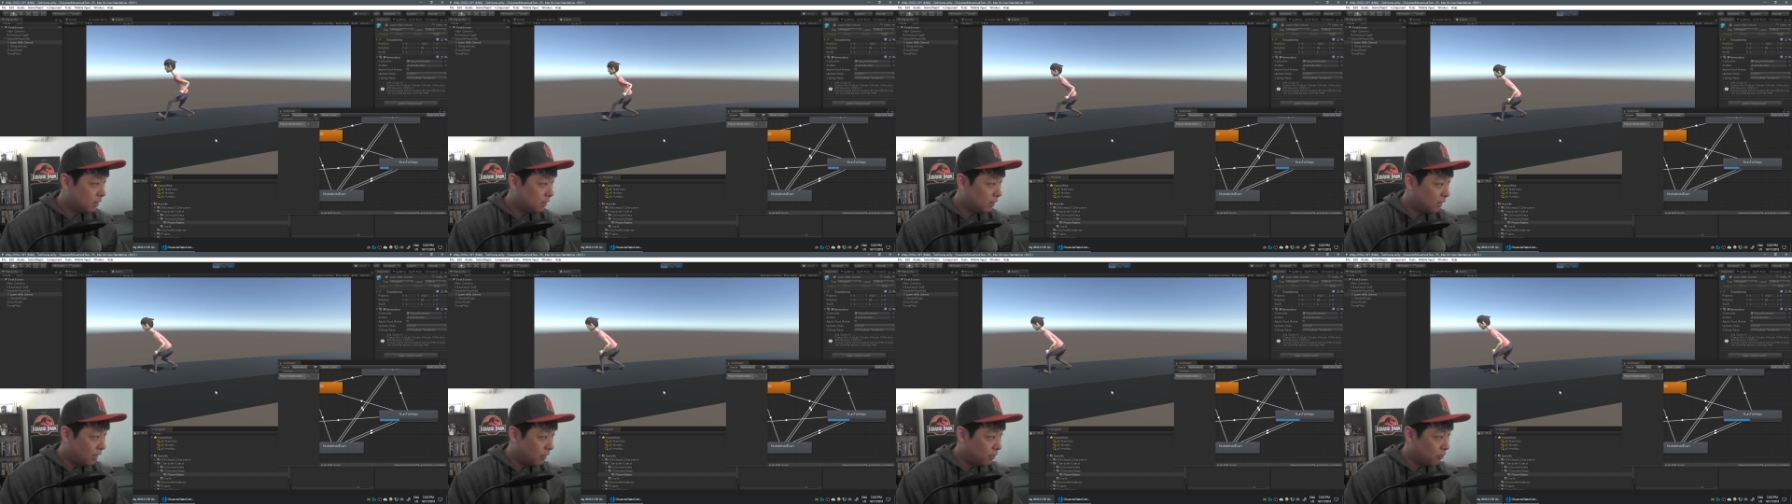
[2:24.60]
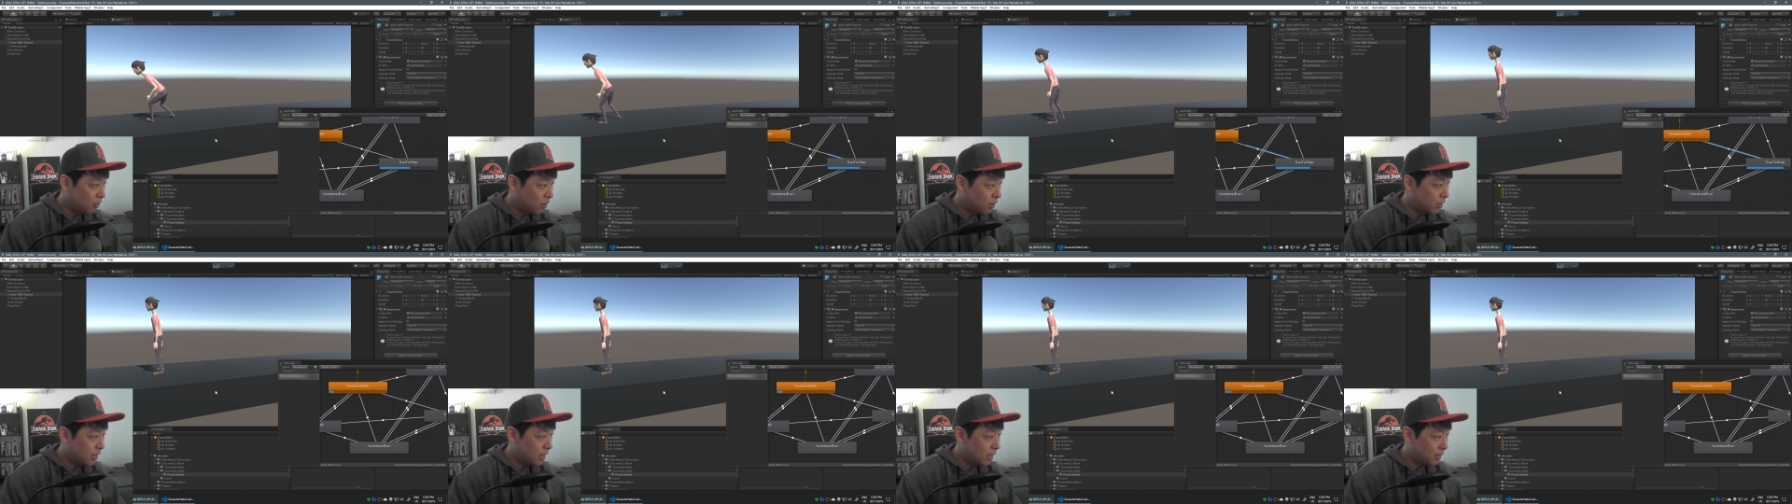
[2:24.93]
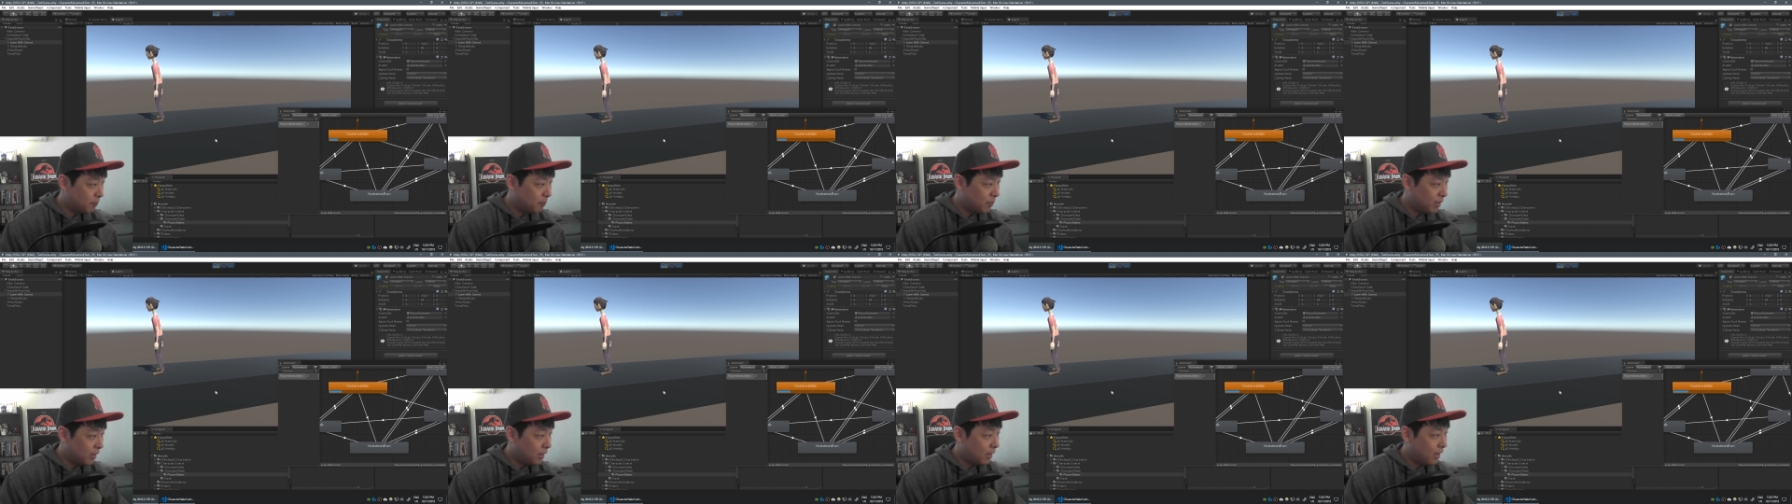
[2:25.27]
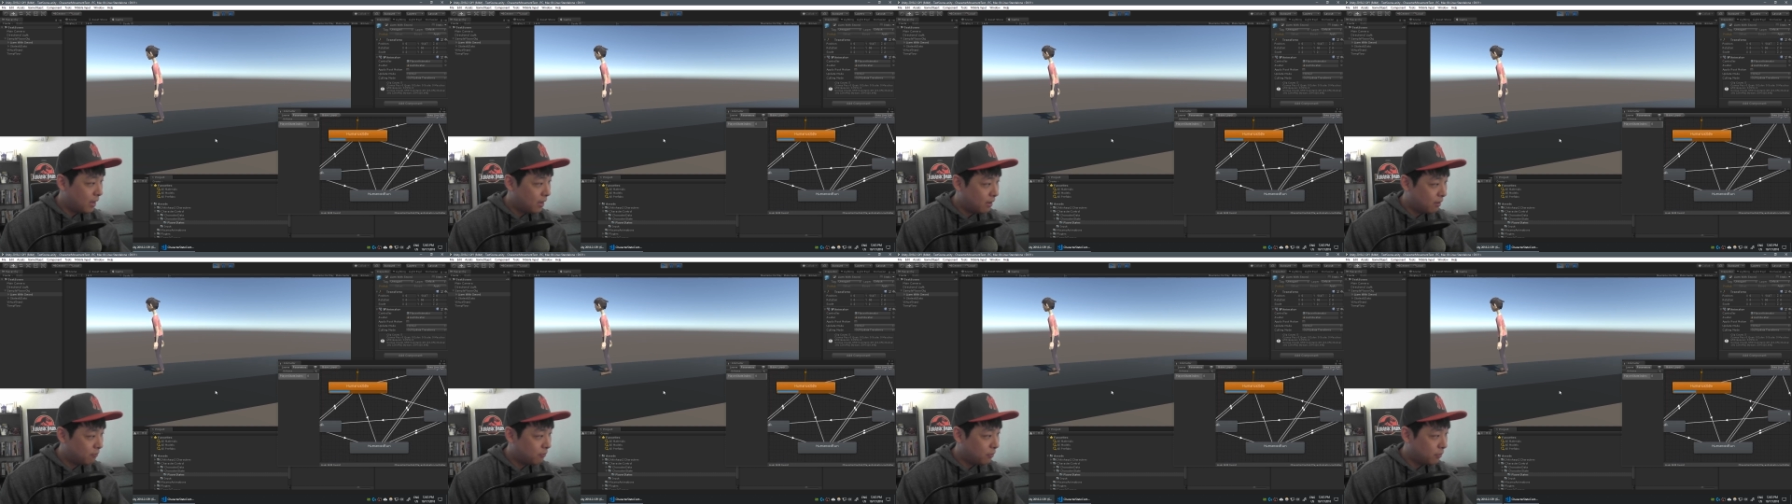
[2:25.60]
Later on, I might
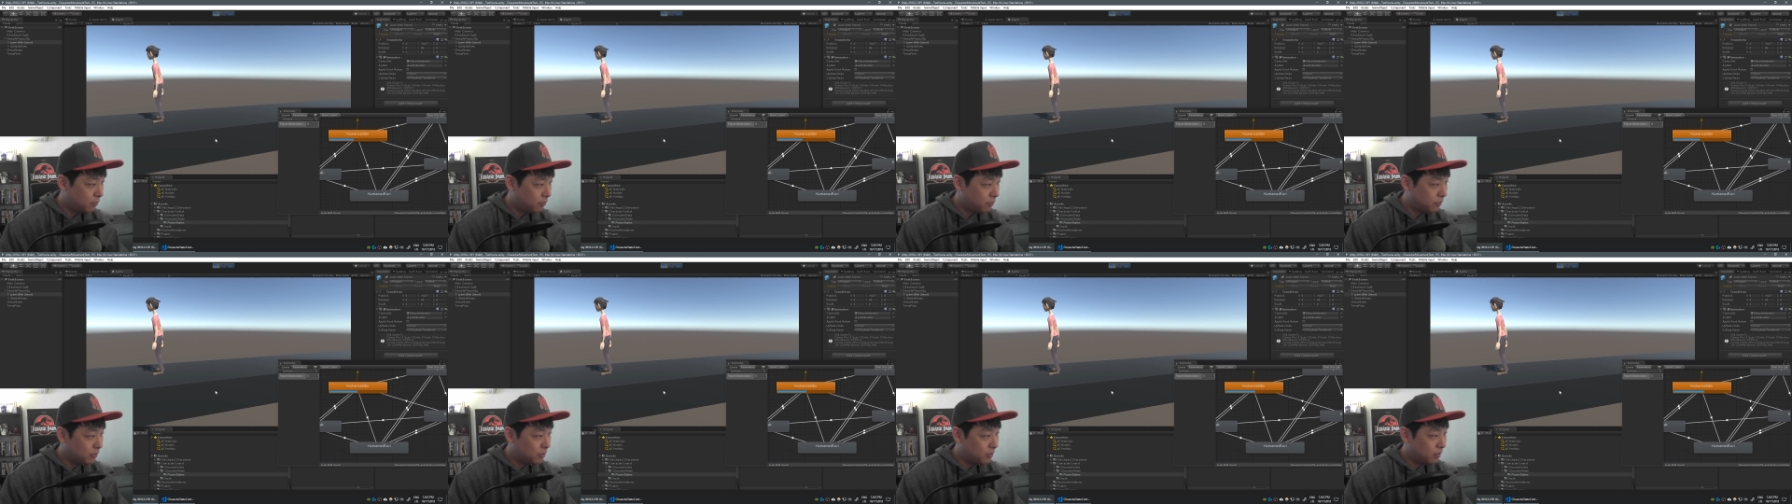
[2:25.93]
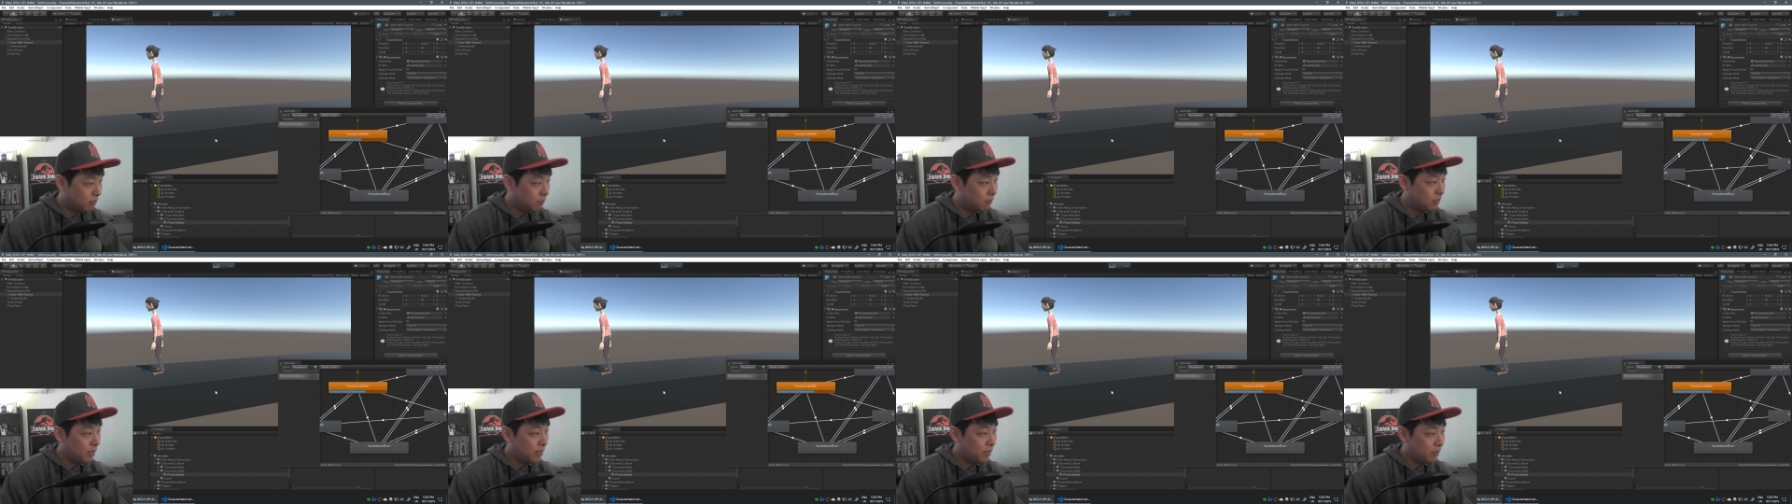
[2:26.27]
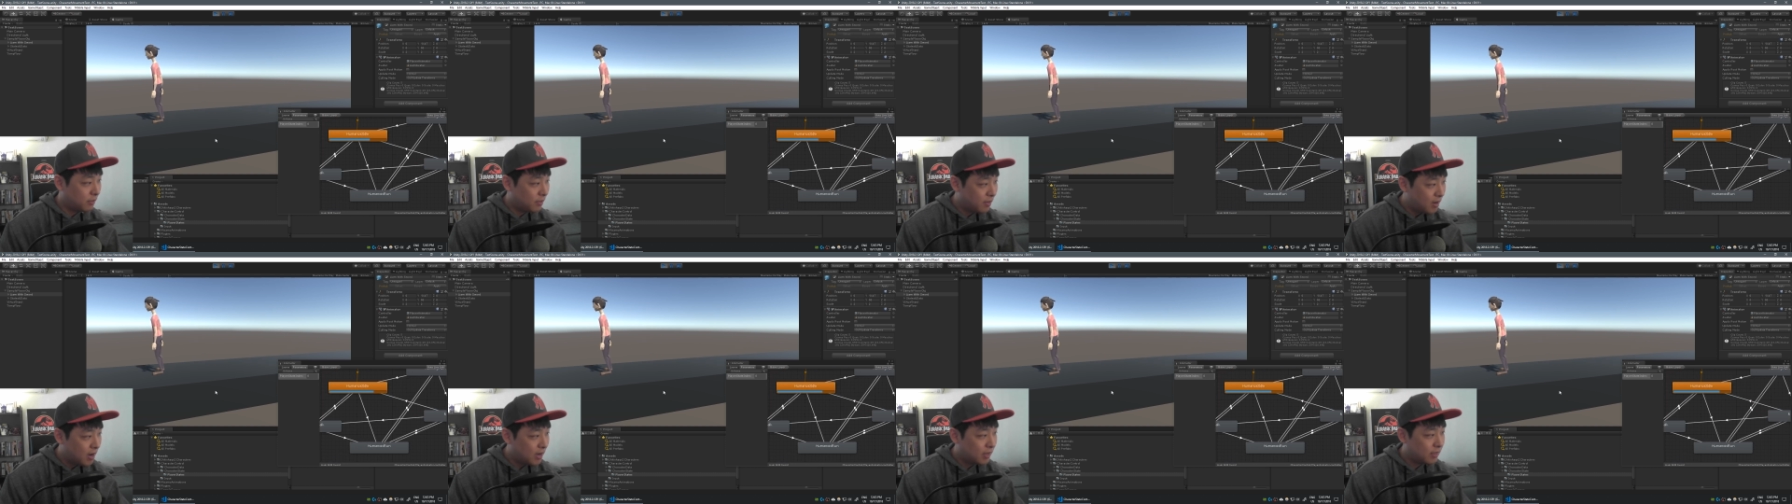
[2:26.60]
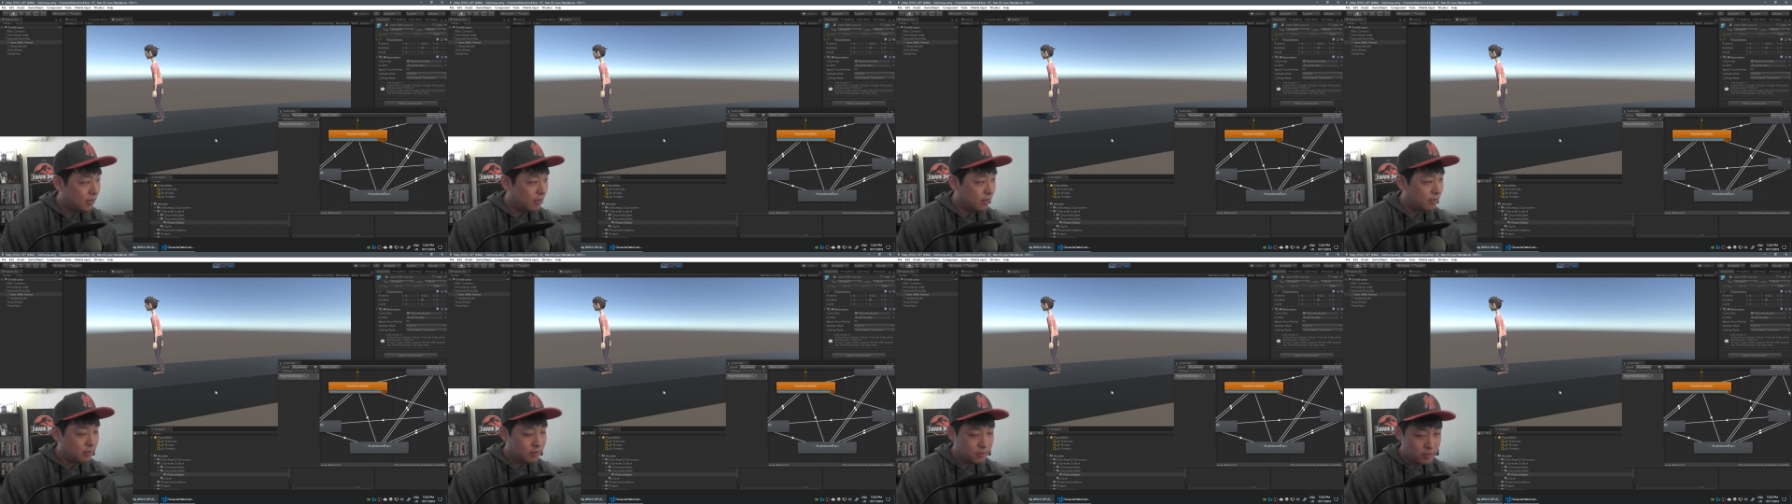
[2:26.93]
have other stuff like
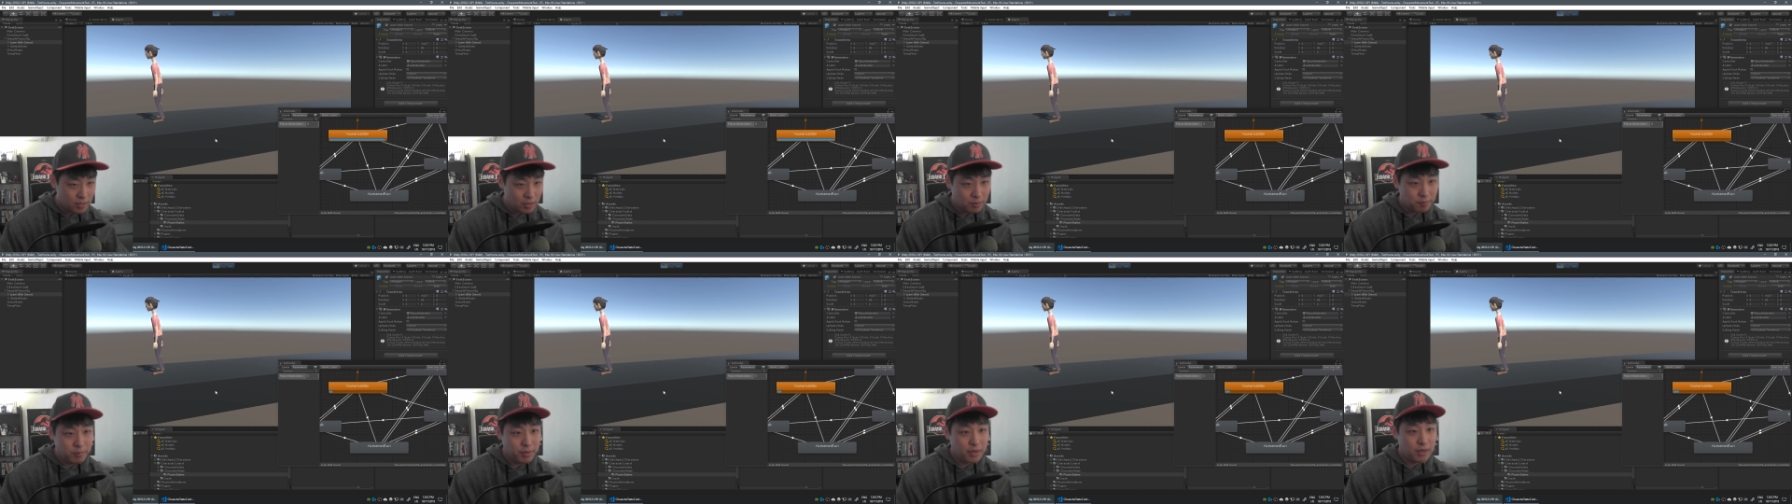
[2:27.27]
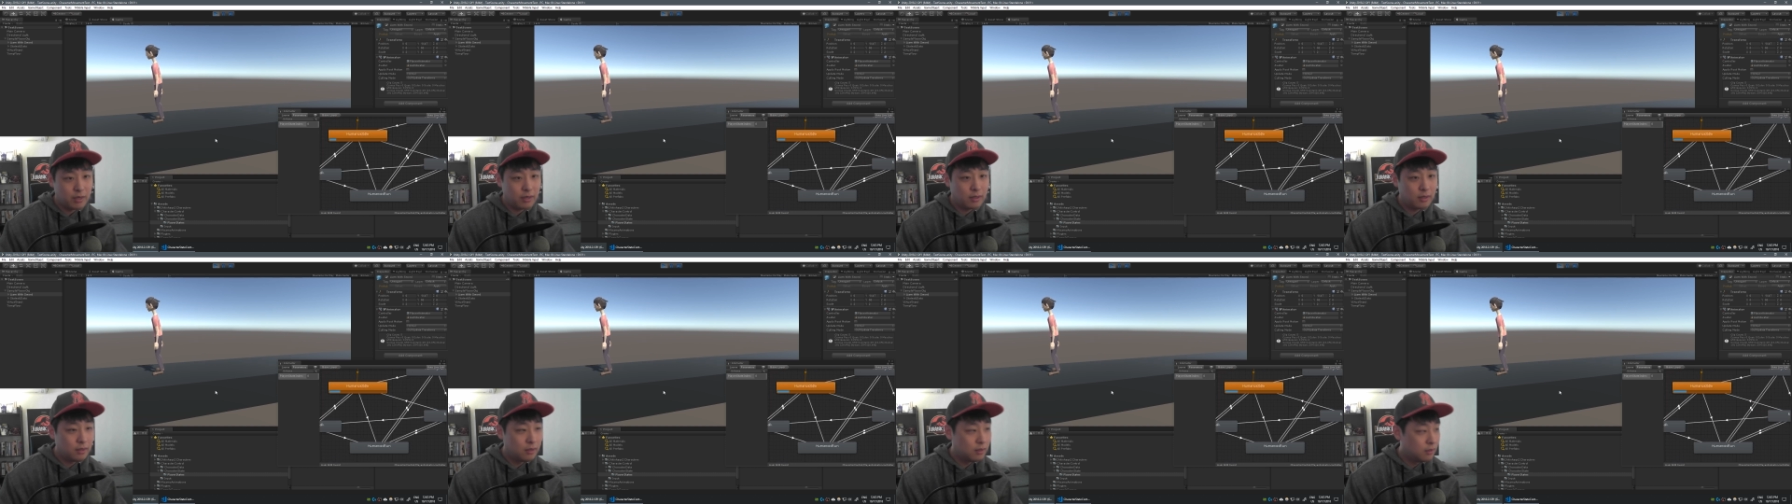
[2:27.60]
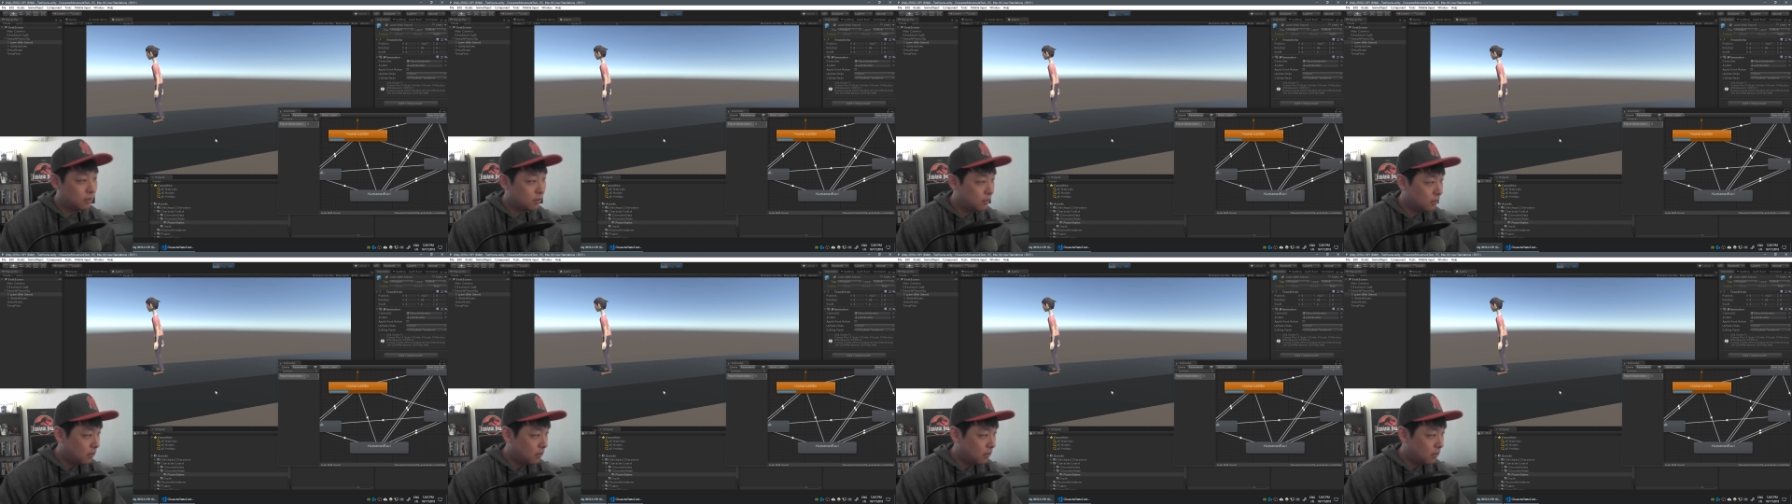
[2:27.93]
attacking, jumping,